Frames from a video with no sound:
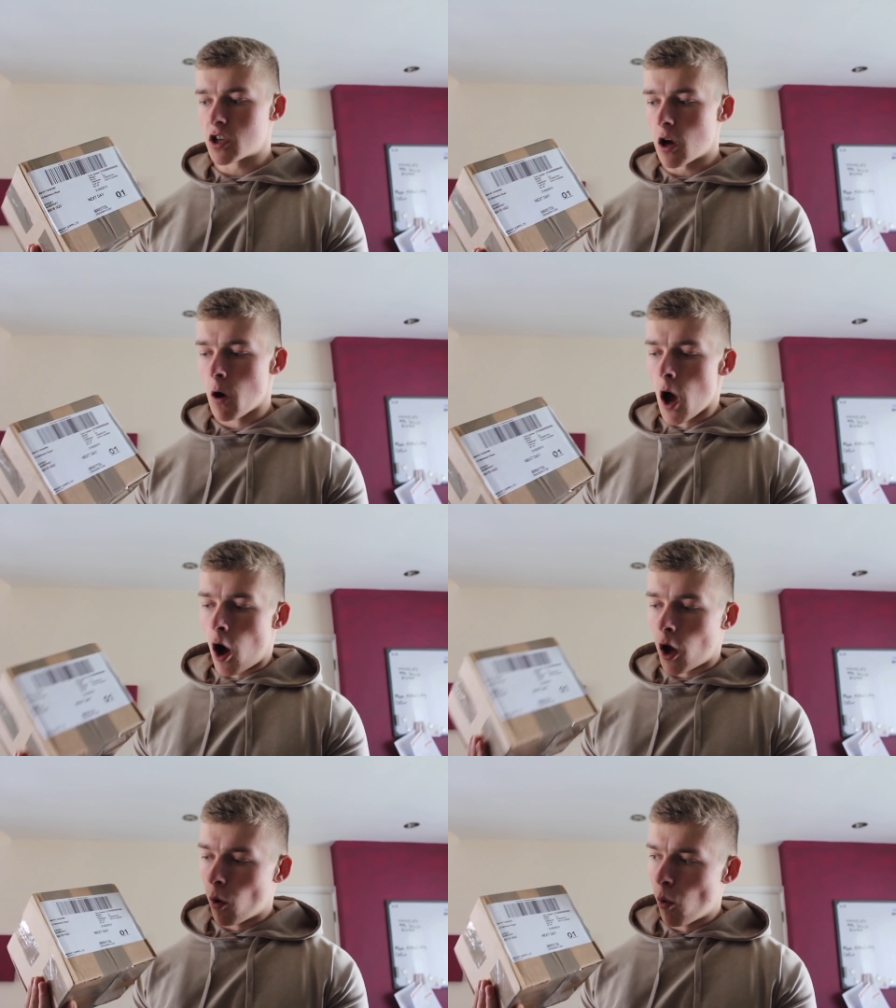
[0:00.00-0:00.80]
So
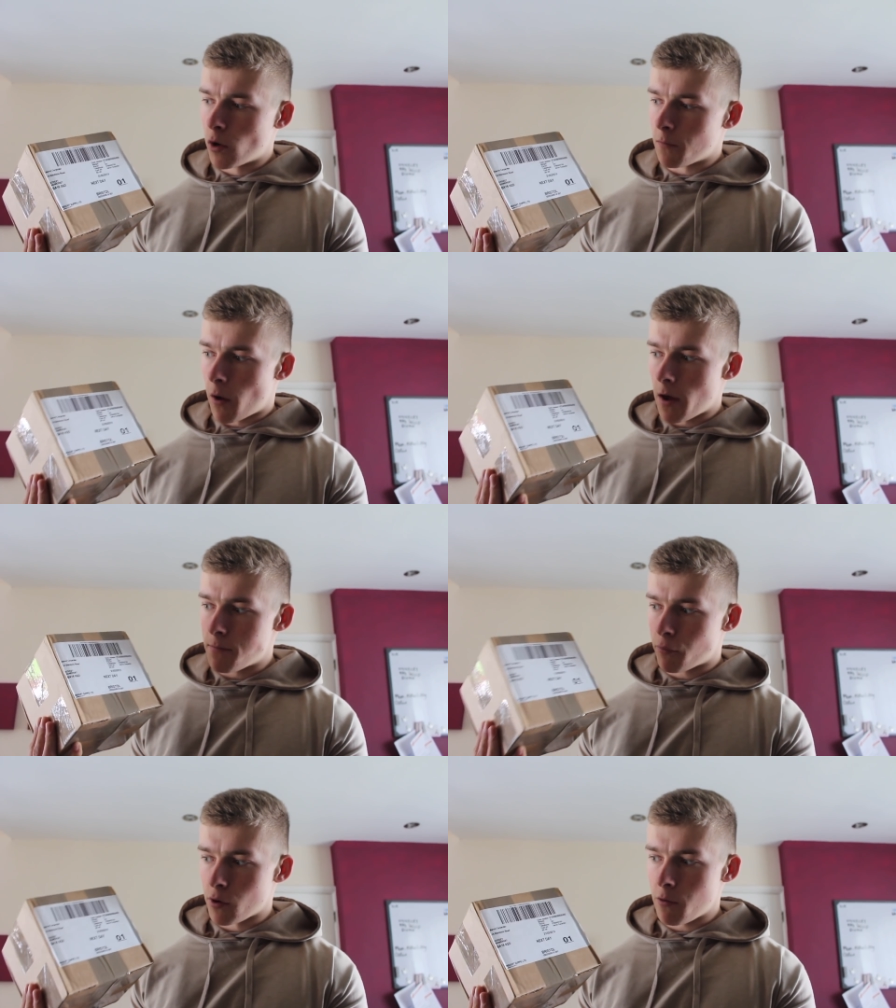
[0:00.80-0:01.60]
I ordered
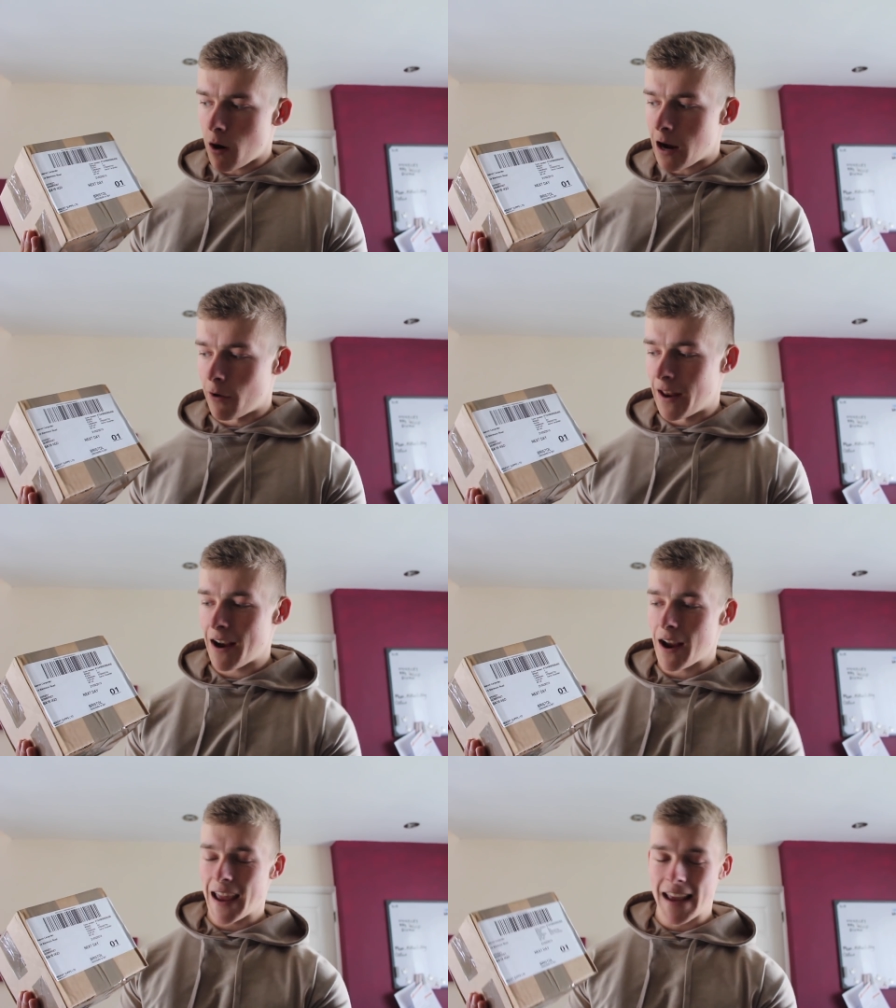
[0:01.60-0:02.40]
my pre-workout on
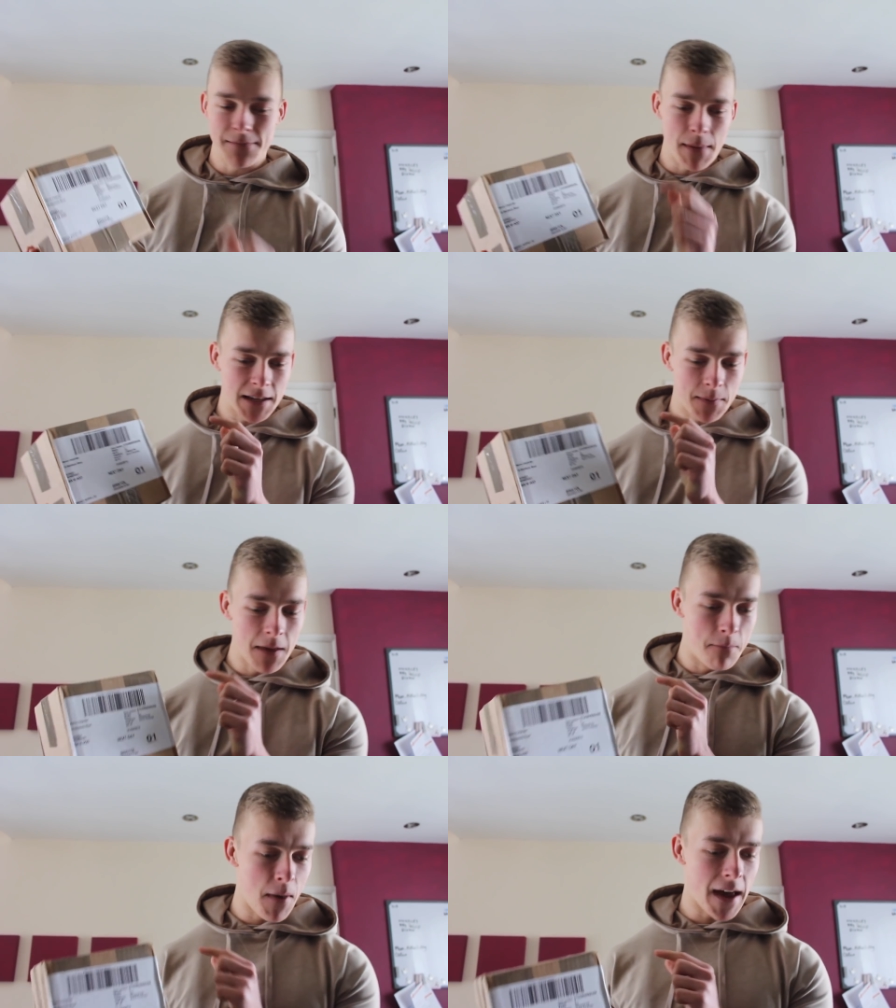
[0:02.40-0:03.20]
here. It is meant to be
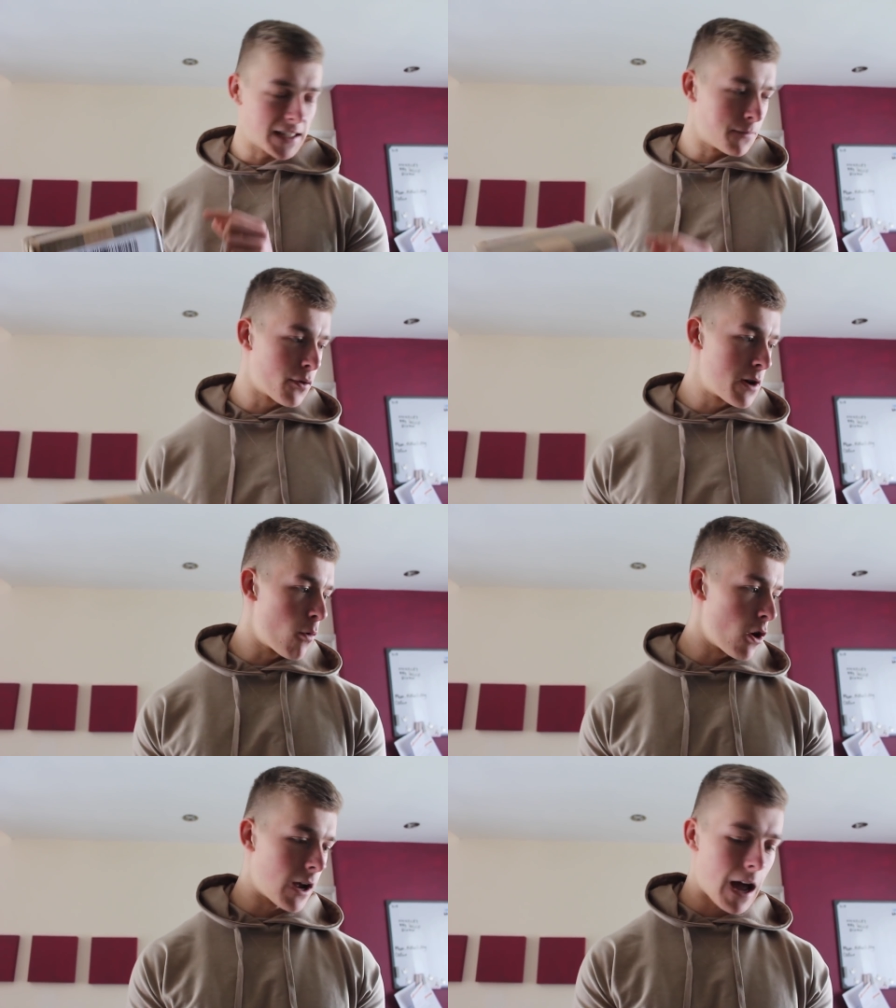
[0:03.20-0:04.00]
the best
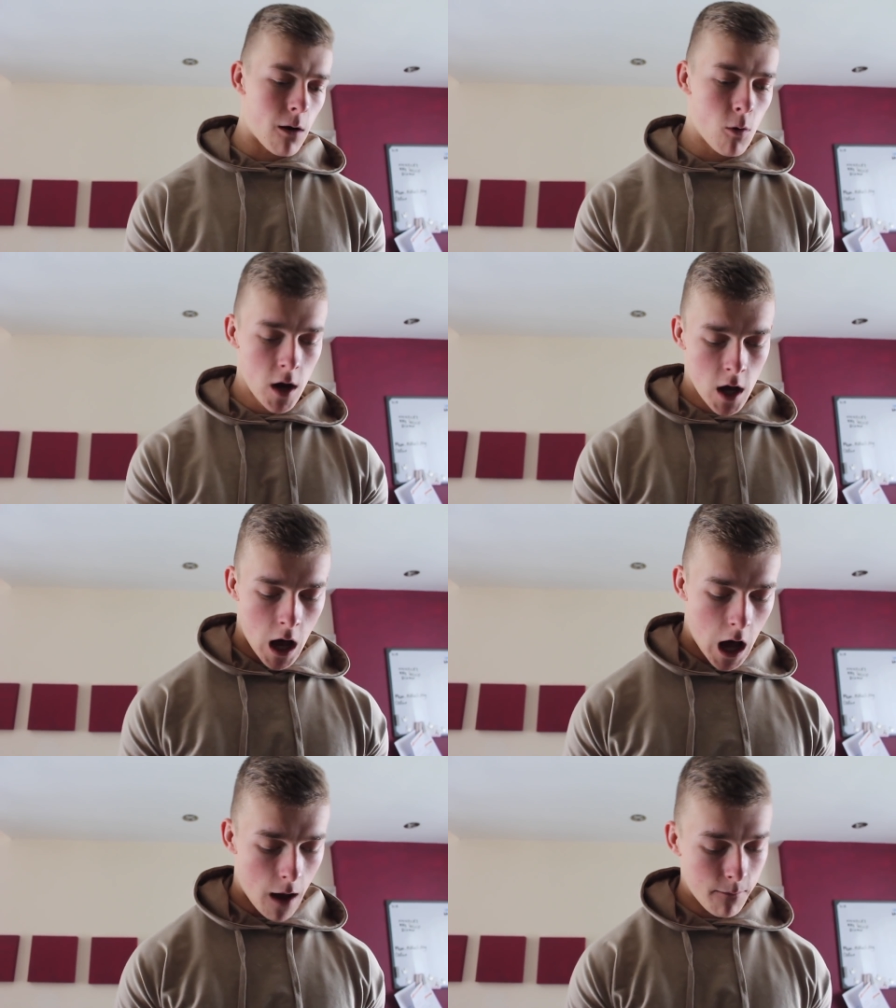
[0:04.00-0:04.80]
pre-workout
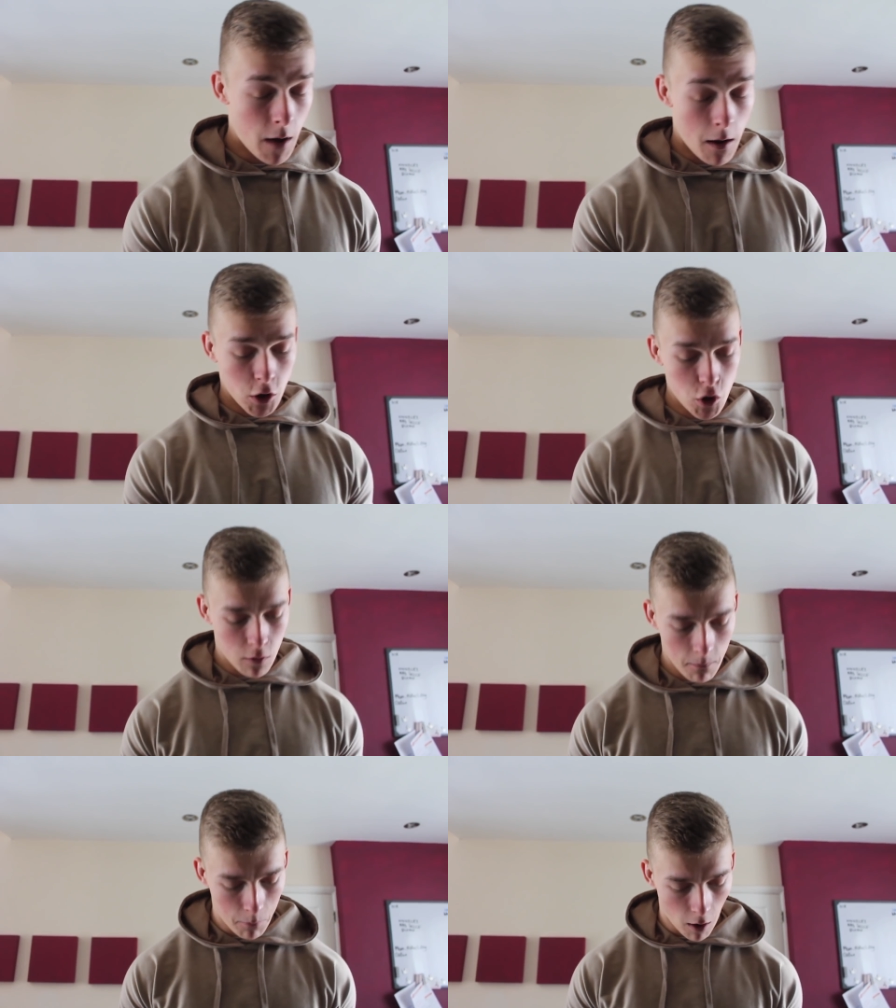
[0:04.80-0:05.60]
um,
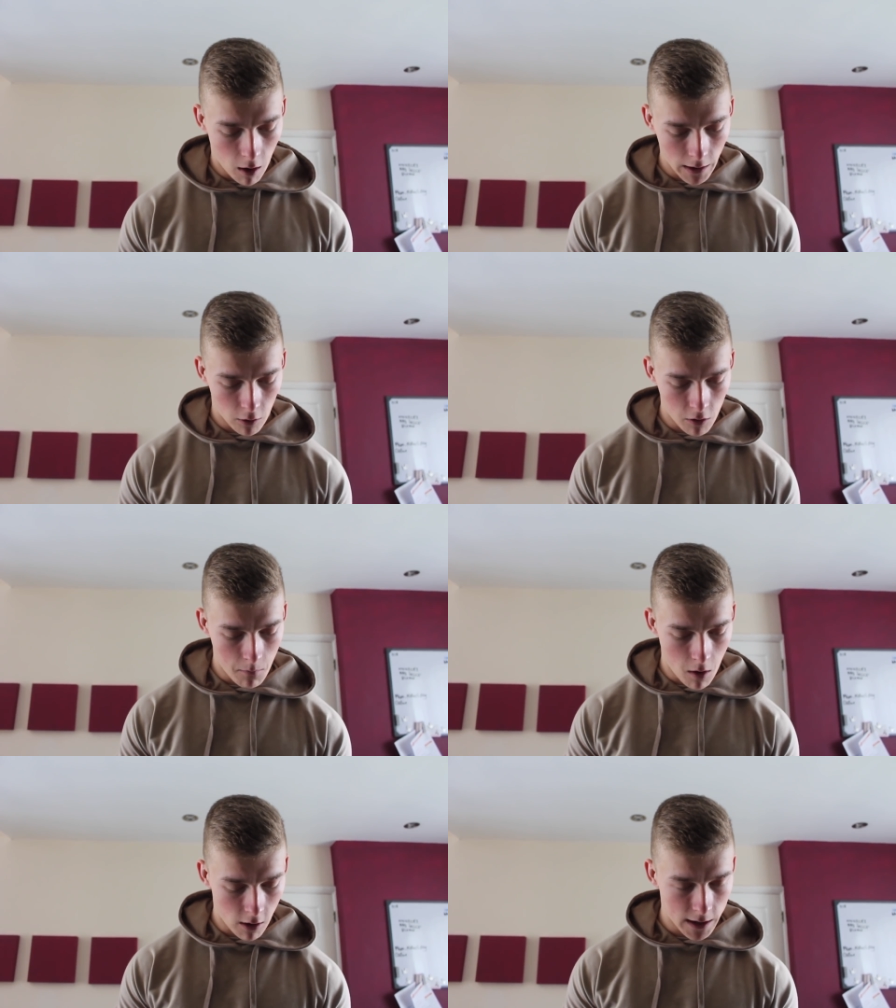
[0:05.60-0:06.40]
you can buy on the
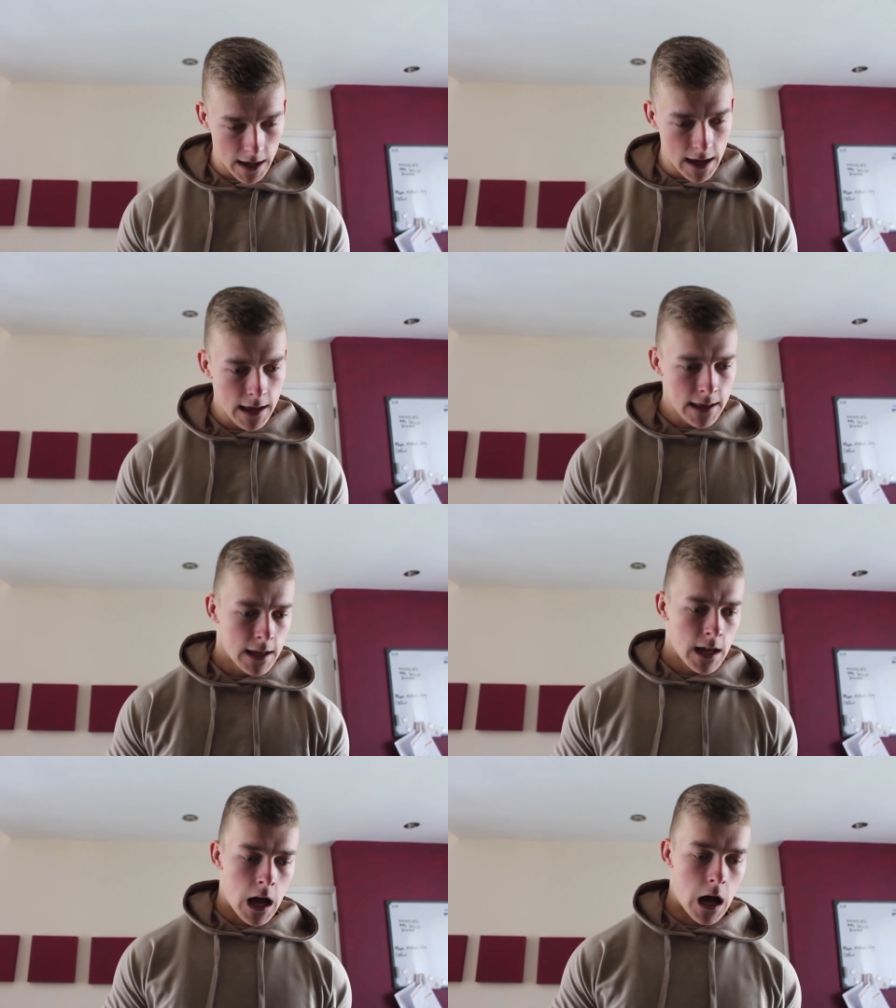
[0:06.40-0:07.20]
market market.